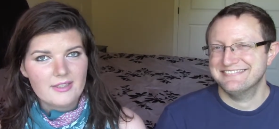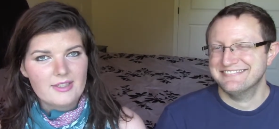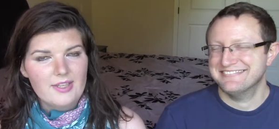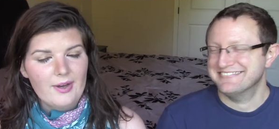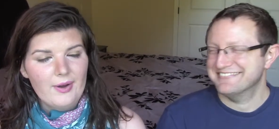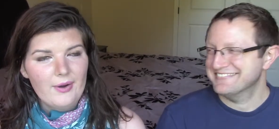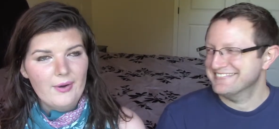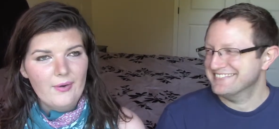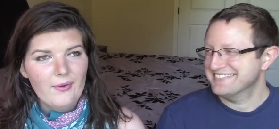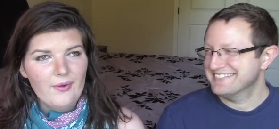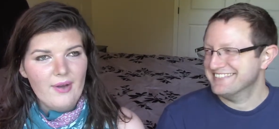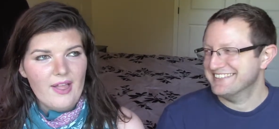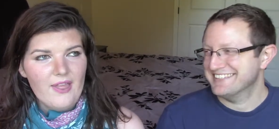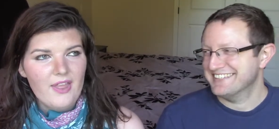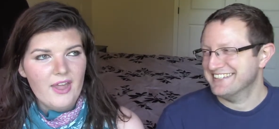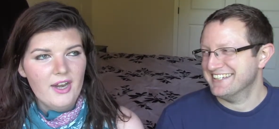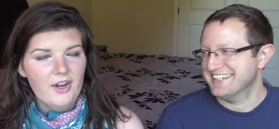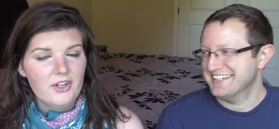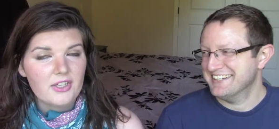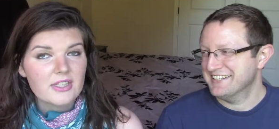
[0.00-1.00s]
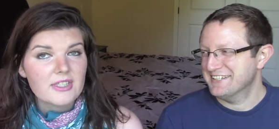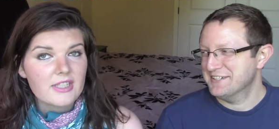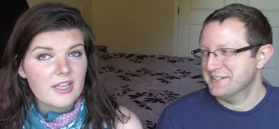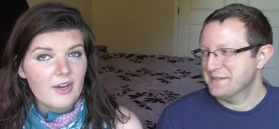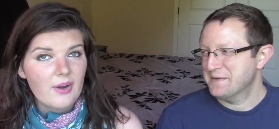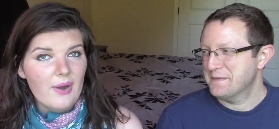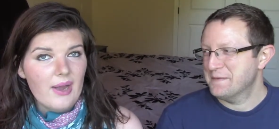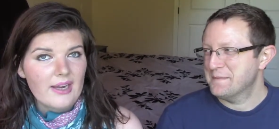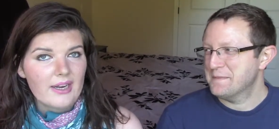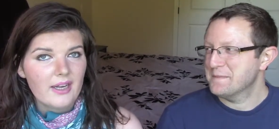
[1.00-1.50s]
Speaker 1: So, and then also
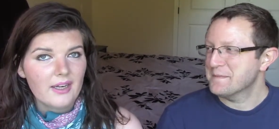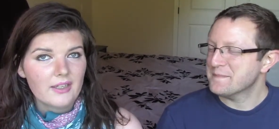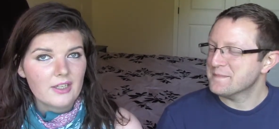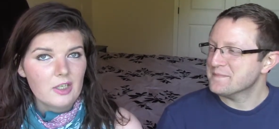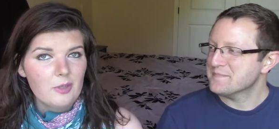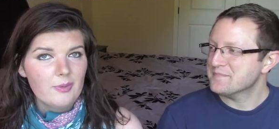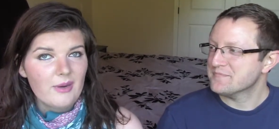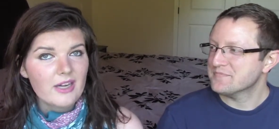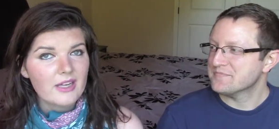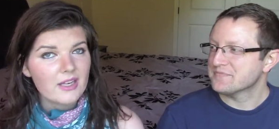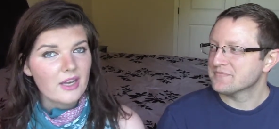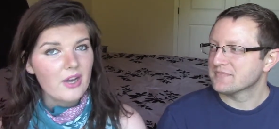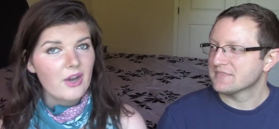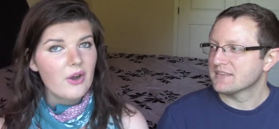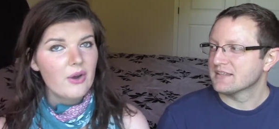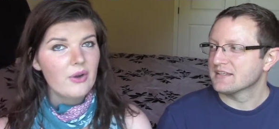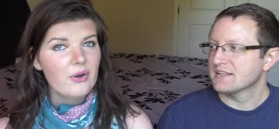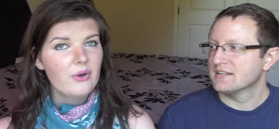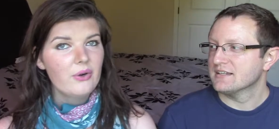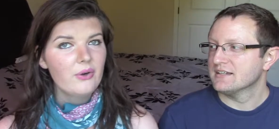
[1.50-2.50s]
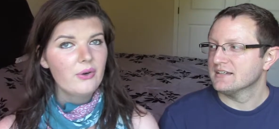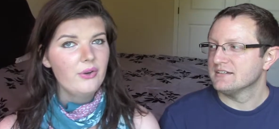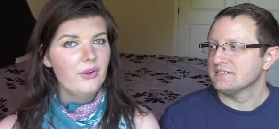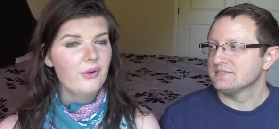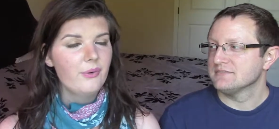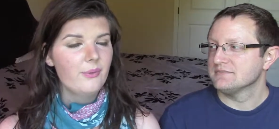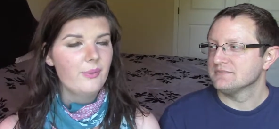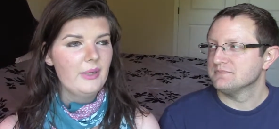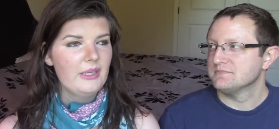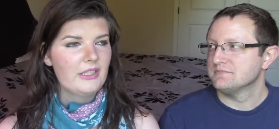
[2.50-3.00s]
I got a coupon code,
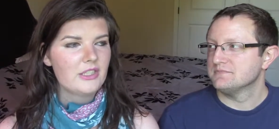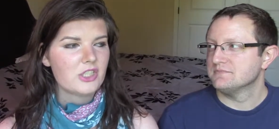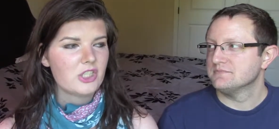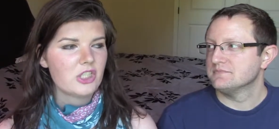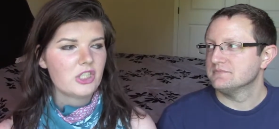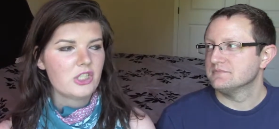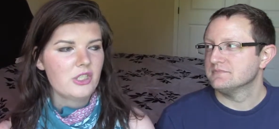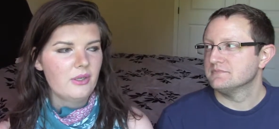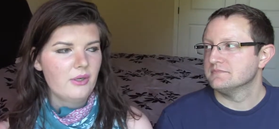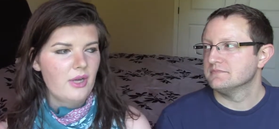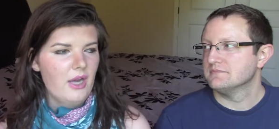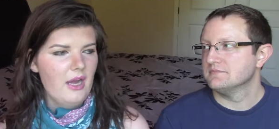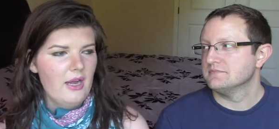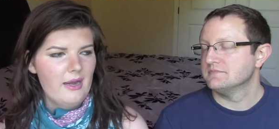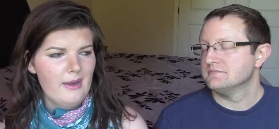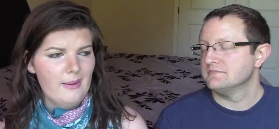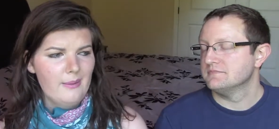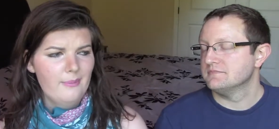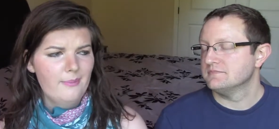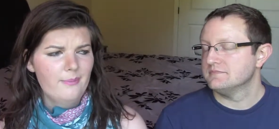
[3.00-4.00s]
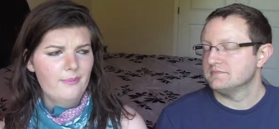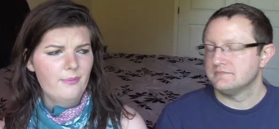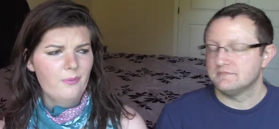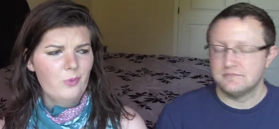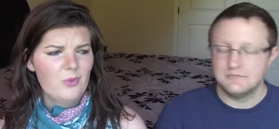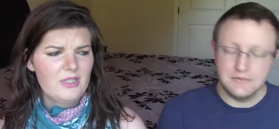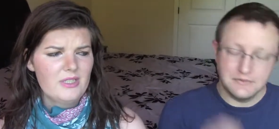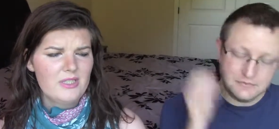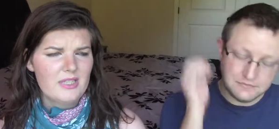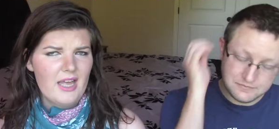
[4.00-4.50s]
which um,
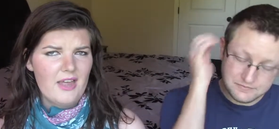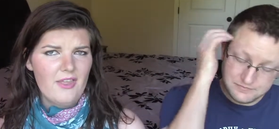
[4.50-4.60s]
was, I